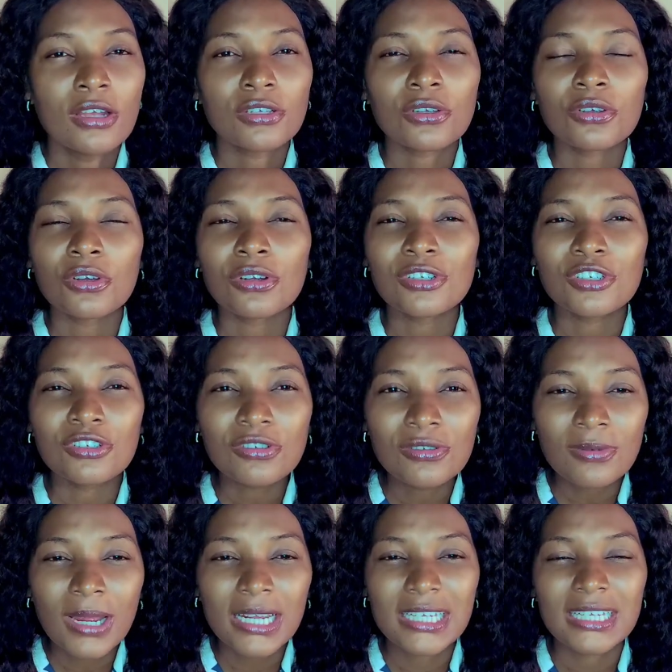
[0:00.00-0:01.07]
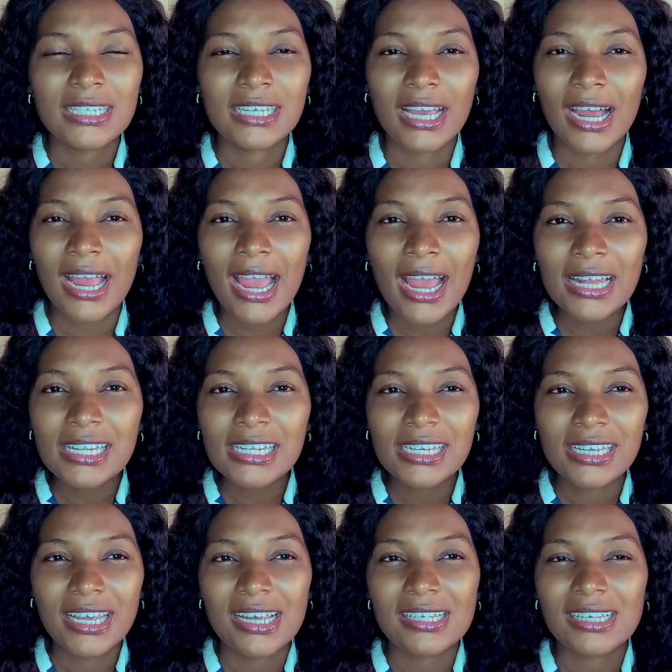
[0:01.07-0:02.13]
So your children in their early
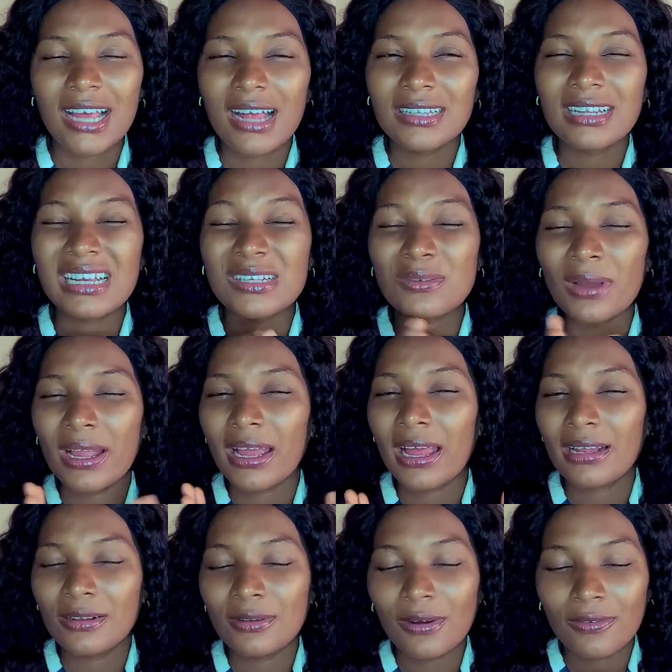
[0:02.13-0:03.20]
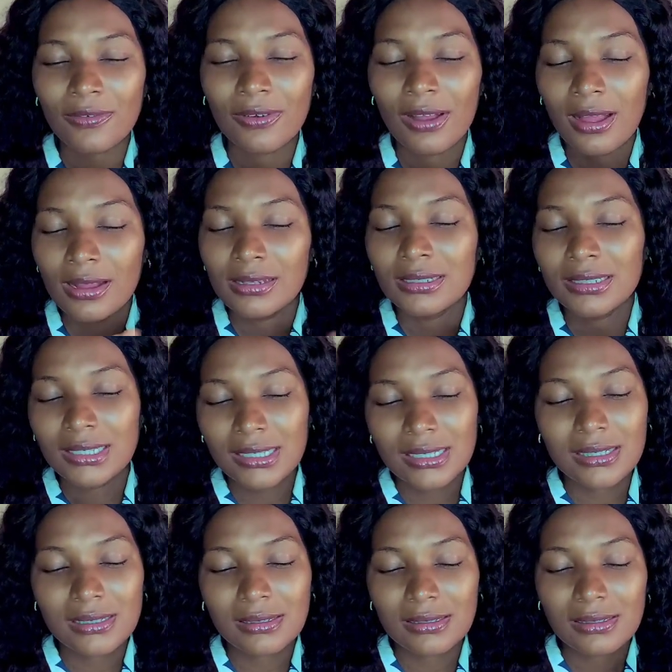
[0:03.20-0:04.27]
years, and that's why I love
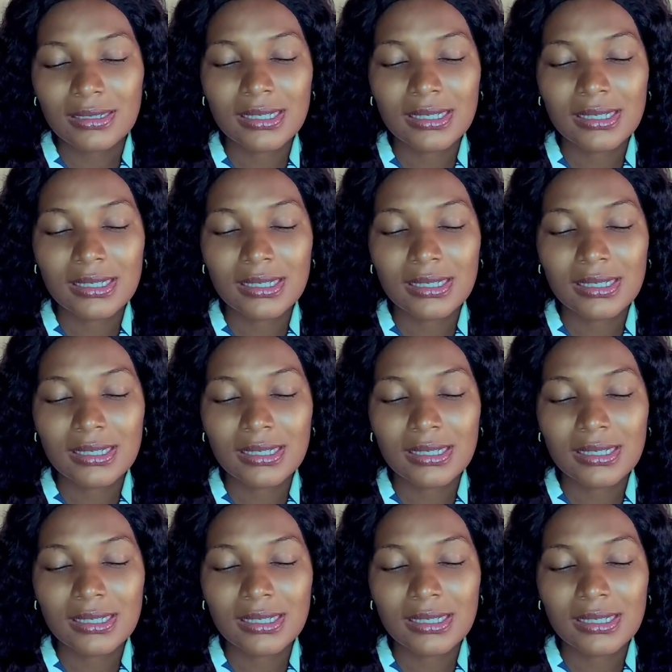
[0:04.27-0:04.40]
this